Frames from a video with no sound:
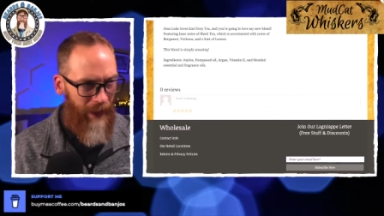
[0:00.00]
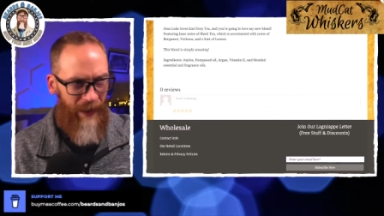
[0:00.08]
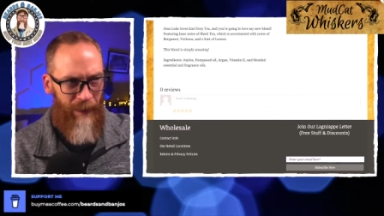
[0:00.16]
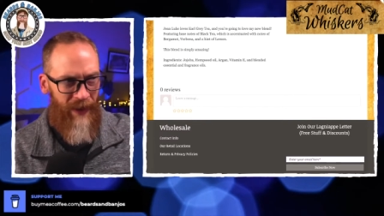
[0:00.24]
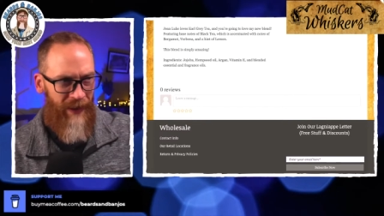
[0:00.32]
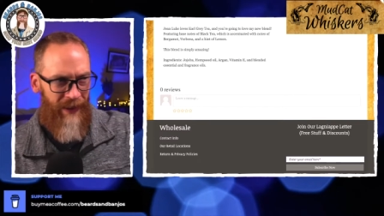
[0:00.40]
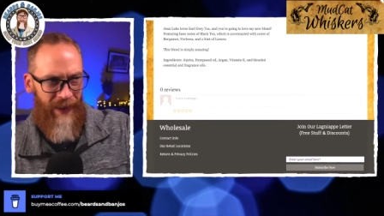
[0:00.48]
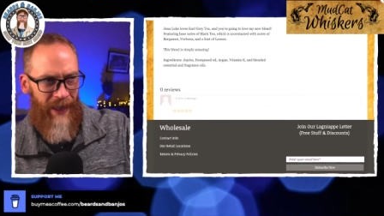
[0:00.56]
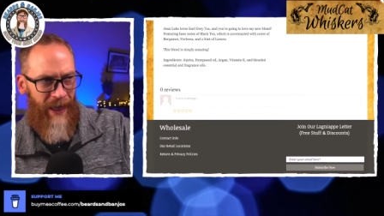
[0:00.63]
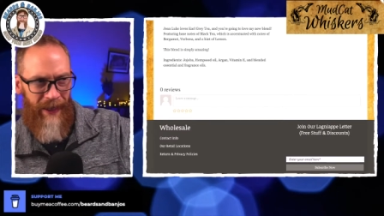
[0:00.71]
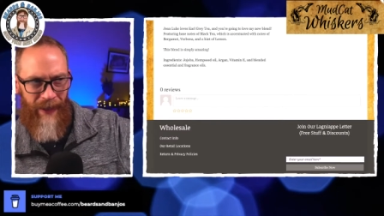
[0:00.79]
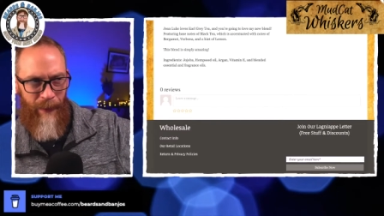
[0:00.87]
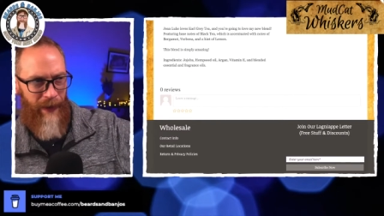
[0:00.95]
Lemon and
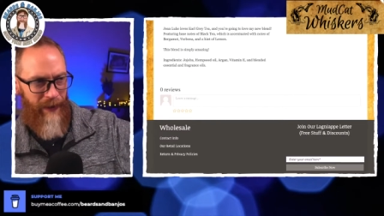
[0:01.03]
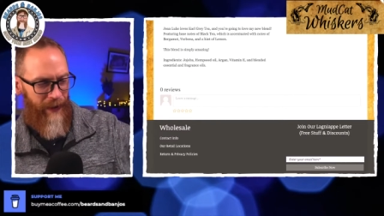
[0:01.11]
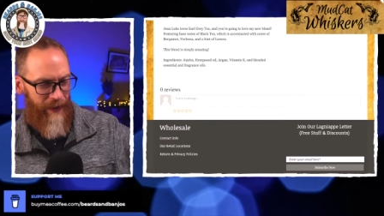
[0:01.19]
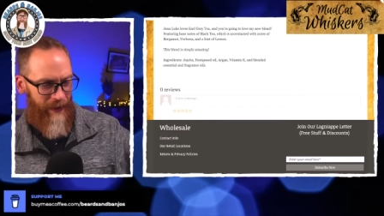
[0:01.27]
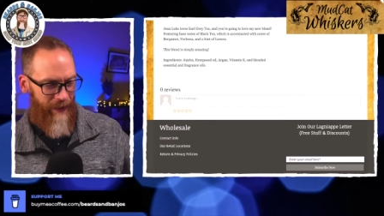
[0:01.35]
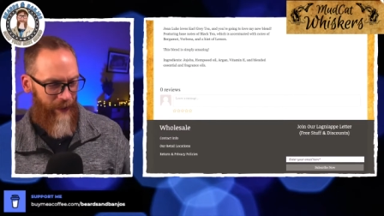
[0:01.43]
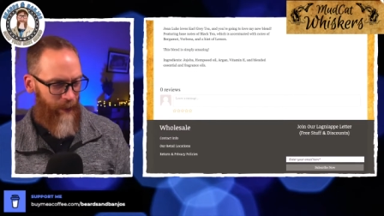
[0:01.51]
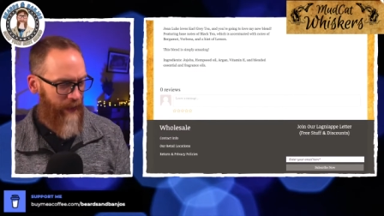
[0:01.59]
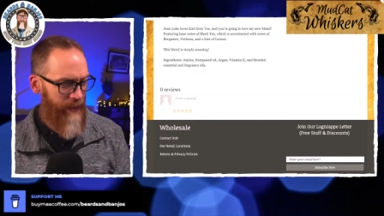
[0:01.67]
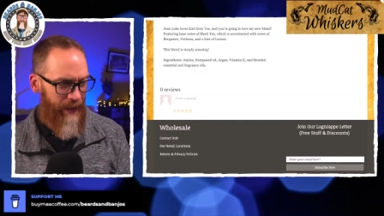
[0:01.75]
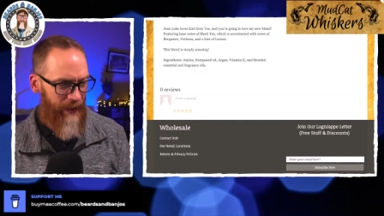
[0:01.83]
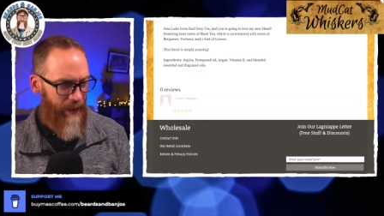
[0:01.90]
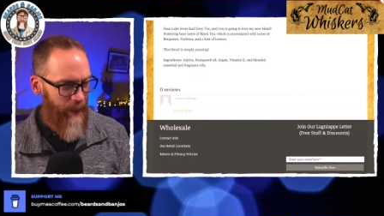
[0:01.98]
lime, I can only
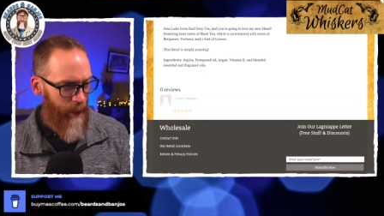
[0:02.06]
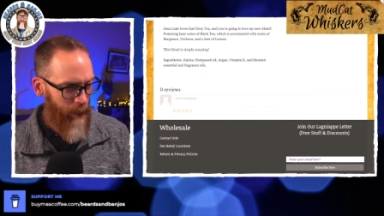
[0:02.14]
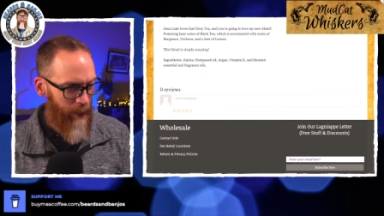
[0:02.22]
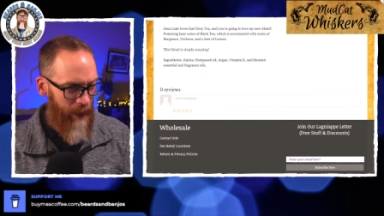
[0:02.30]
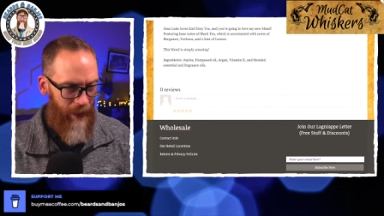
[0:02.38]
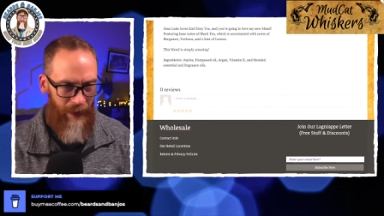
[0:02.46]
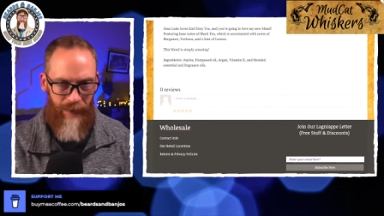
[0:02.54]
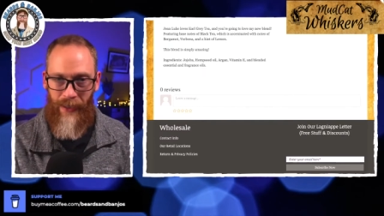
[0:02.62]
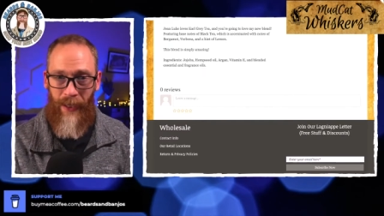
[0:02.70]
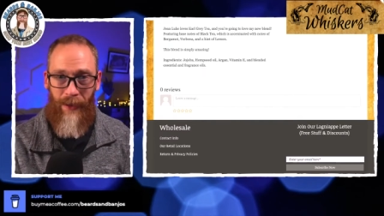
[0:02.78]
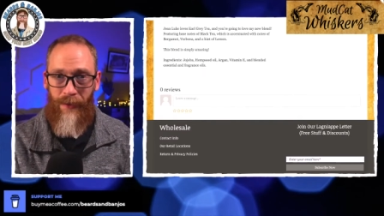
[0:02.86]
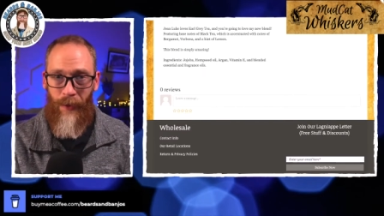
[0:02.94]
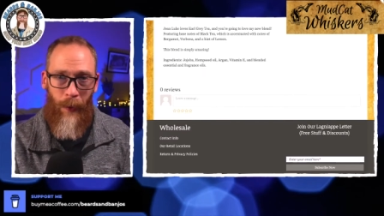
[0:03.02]
take a little bit of. And I
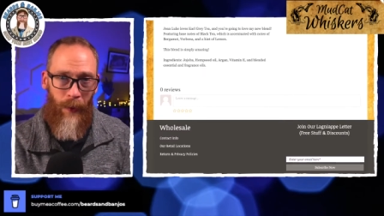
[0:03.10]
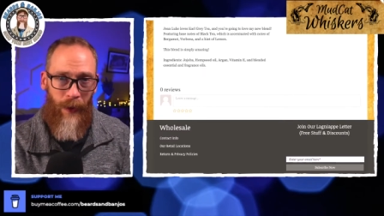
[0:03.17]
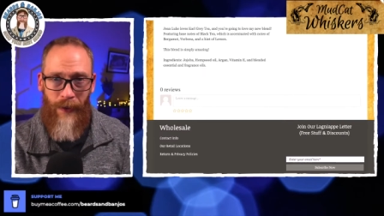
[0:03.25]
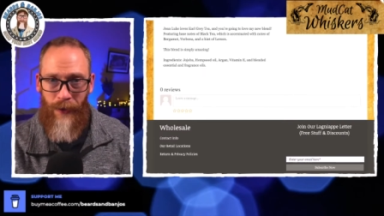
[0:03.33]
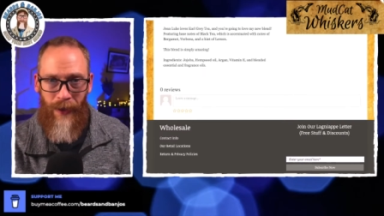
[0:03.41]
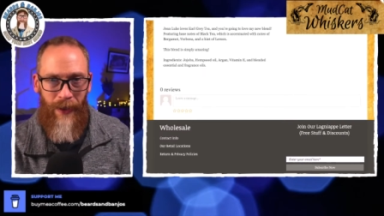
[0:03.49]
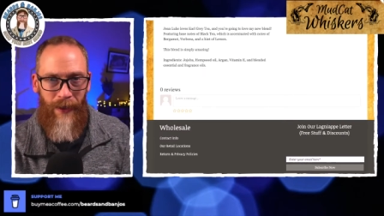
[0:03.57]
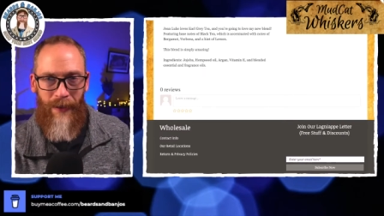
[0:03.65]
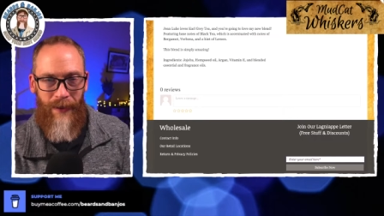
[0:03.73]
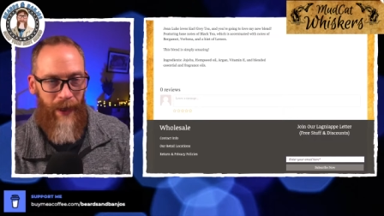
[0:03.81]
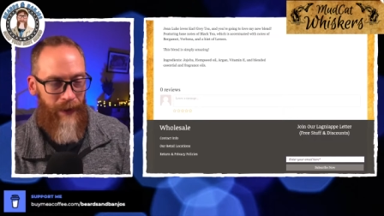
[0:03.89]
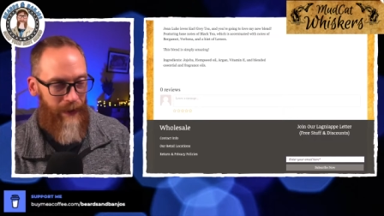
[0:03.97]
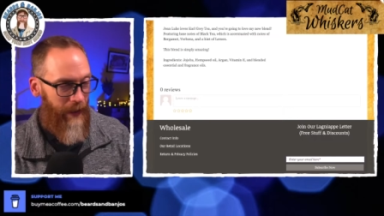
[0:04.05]
love orange.
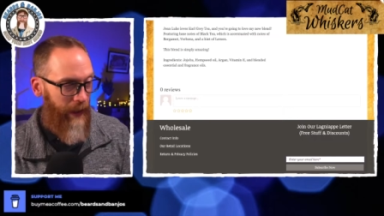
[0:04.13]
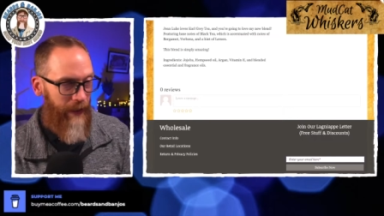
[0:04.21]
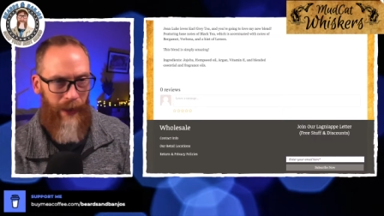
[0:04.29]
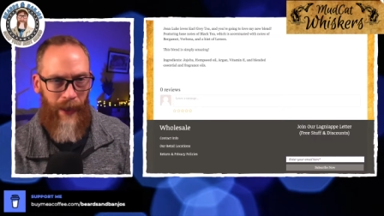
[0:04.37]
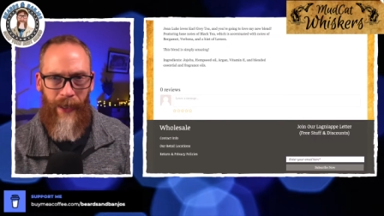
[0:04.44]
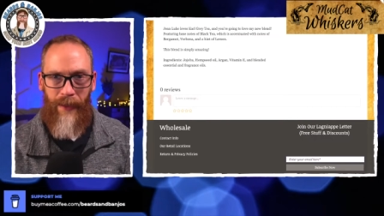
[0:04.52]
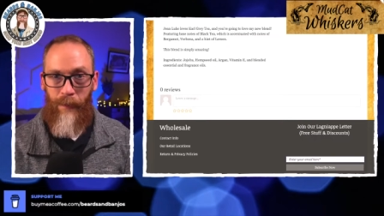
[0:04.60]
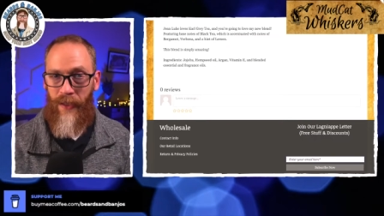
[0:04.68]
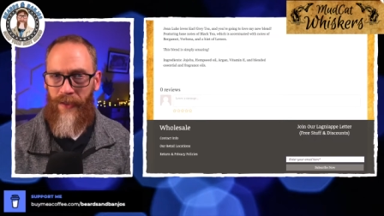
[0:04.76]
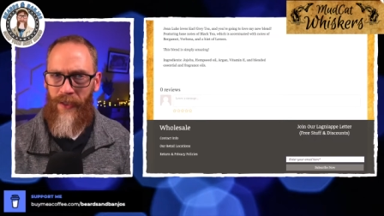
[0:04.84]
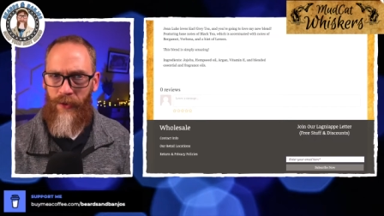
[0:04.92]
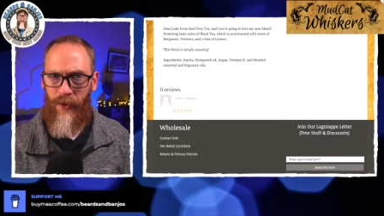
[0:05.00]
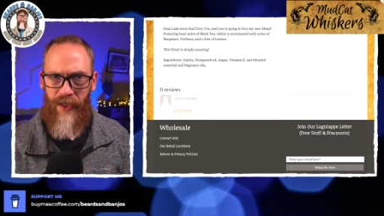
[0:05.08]
Kind of, I like my
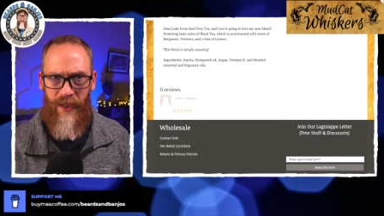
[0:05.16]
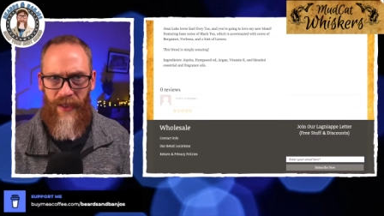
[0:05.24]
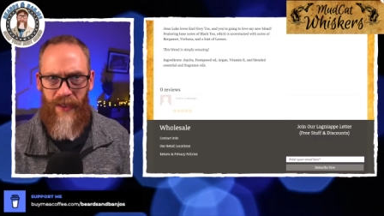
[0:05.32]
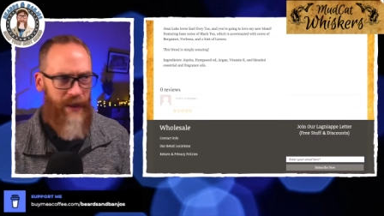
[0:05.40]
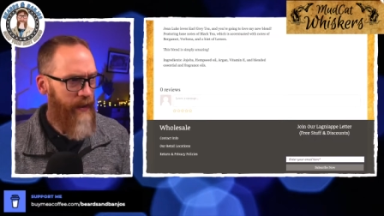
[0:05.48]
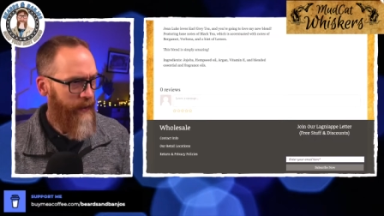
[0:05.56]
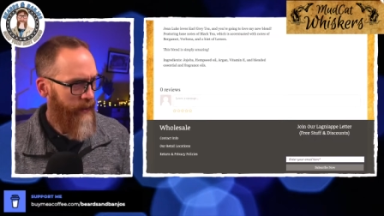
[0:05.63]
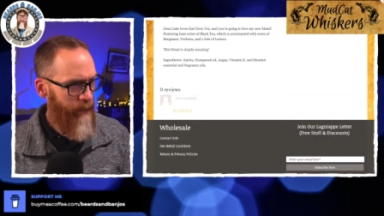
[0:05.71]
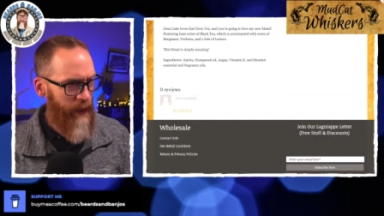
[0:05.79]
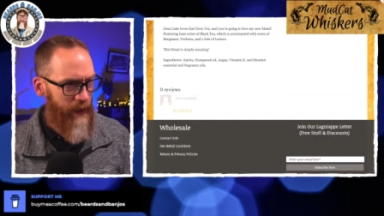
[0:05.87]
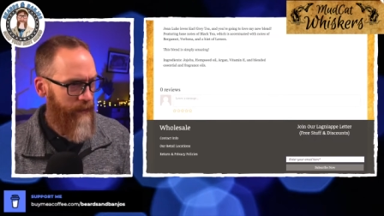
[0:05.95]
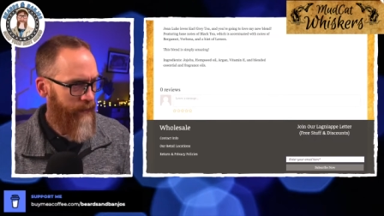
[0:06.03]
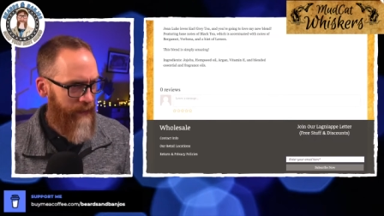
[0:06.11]
citruses,
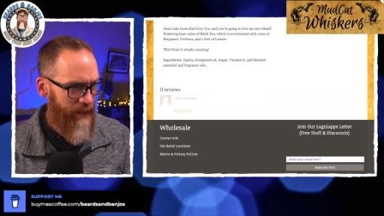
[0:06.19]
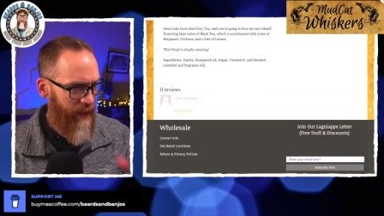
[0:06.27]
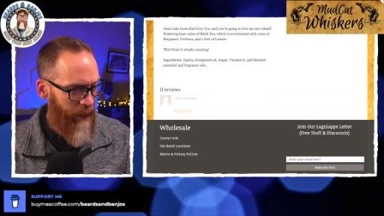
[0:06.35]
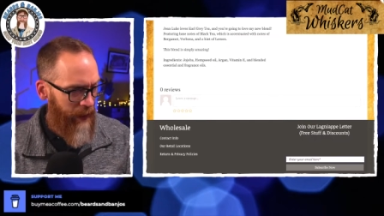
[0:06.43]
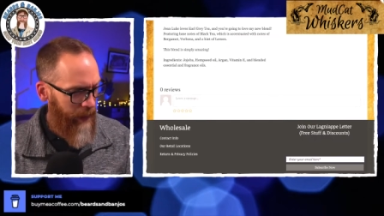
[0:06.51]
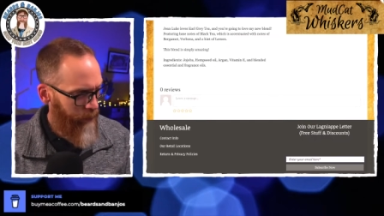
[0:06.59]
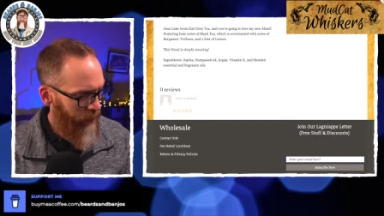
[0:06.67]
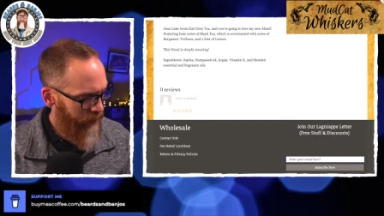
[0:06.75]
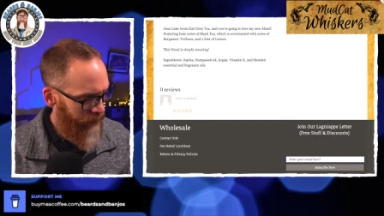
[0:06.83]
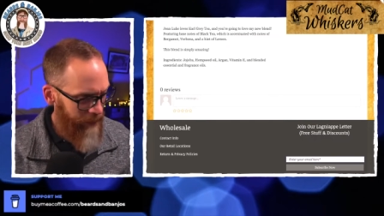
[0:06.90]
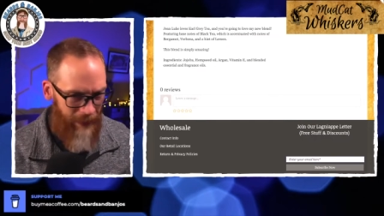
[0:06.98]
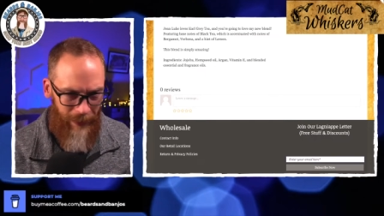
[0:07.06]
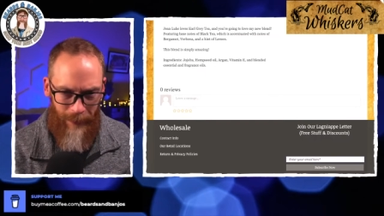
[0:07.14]
but some I like better
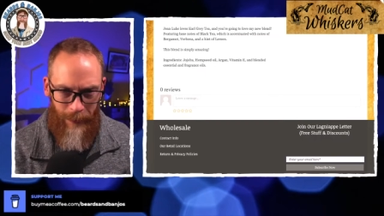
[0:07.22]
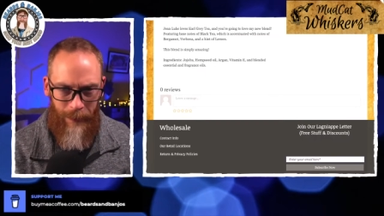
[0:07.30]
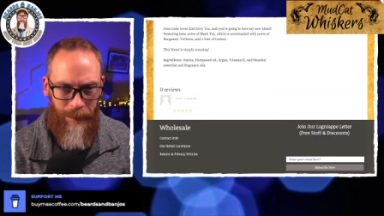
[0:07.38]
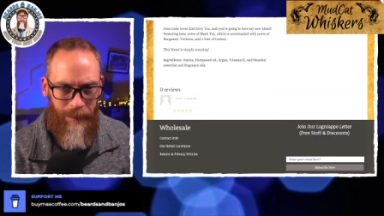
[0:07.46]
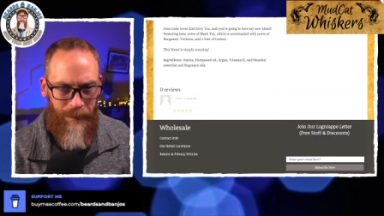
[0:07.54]
than others.